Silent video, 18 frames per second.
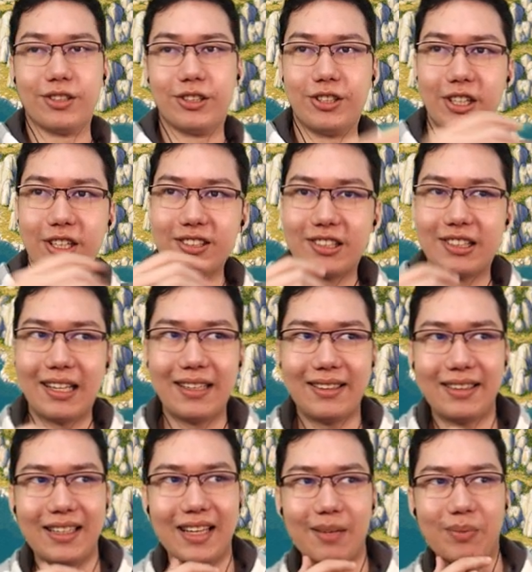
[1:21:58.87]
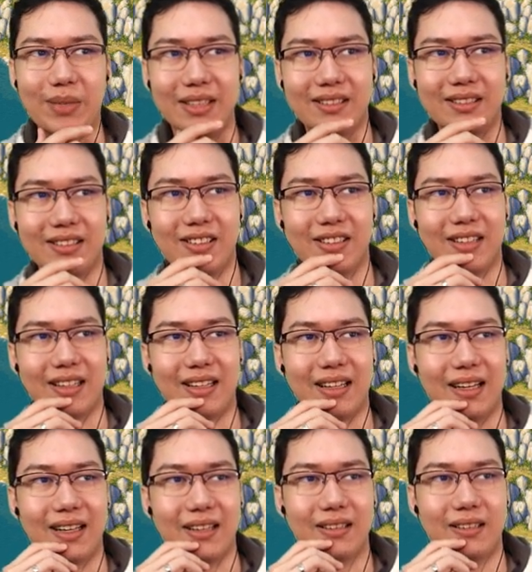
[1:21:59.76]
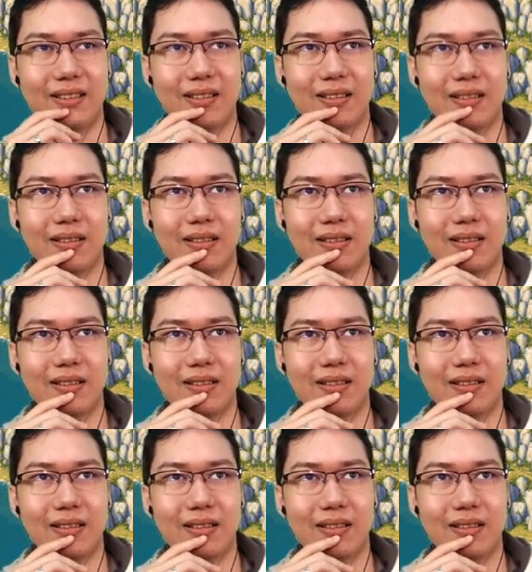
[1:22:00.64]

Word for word: Just like the epics, look at that.